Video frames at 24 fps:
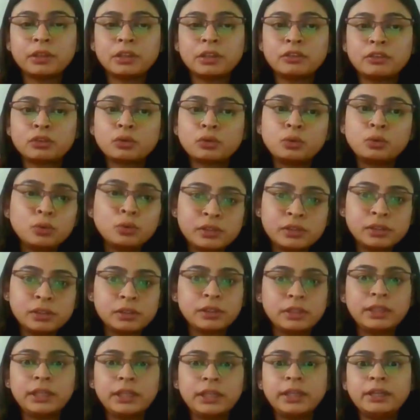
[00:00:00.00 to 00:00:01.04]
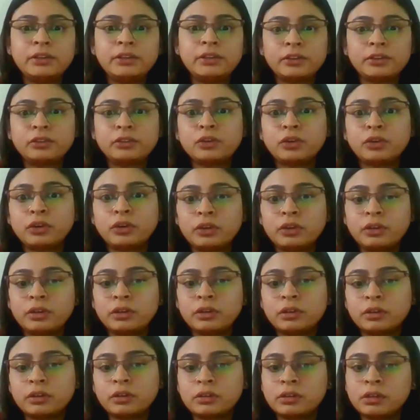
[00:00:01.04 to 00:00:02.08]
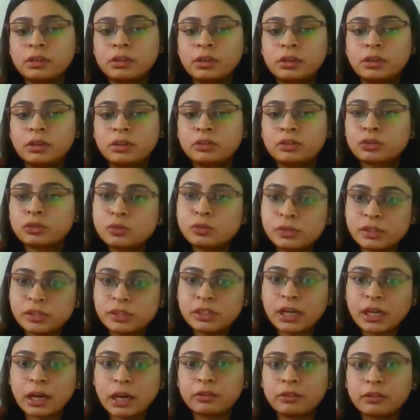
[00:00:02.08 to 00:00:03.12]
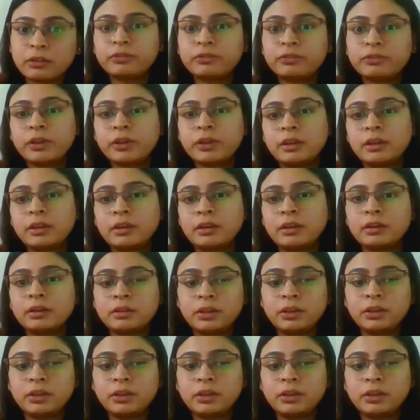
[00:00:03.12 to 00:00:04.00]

the school leaders or the school staff in